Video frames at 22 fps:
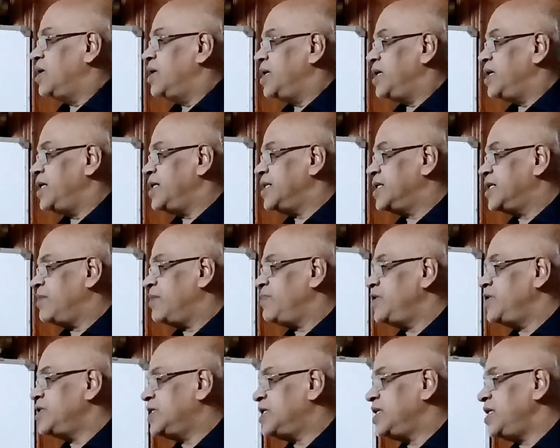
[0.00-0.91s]
in
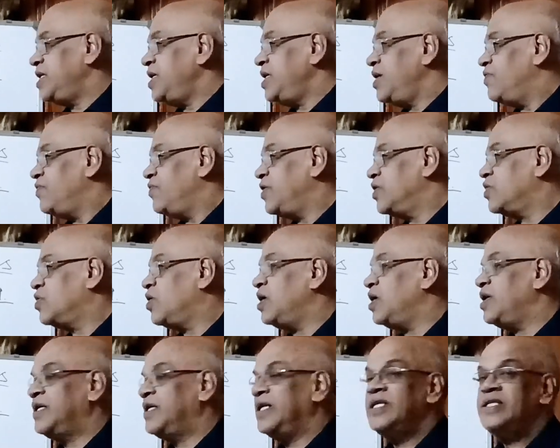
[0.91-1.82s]
chemistry we call
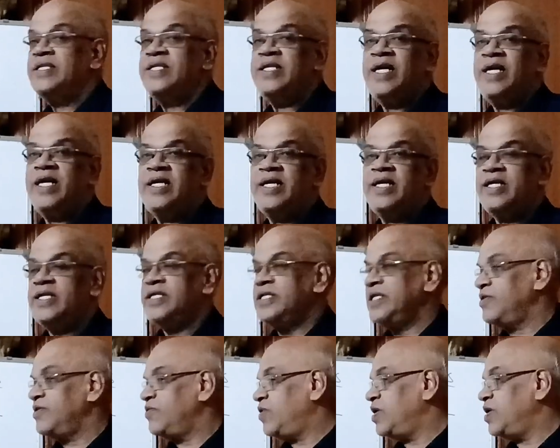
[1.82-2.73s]
it as
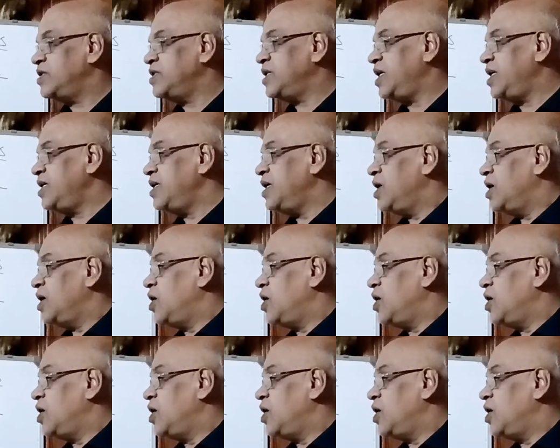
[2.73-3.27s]
dehydration. What is that?